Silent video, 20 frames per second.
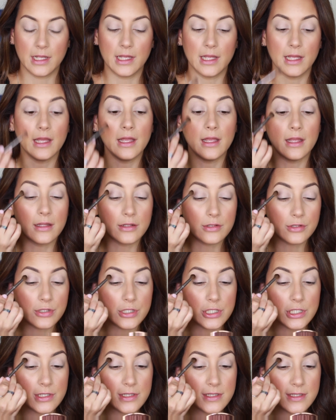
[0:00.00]
and
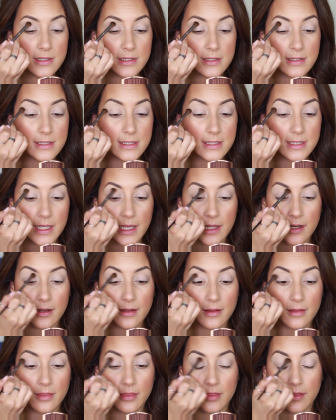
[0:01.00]
just
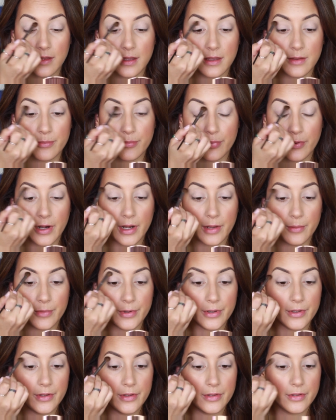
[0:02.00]
set the
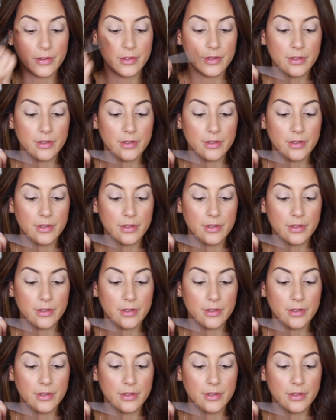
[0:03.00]
primer.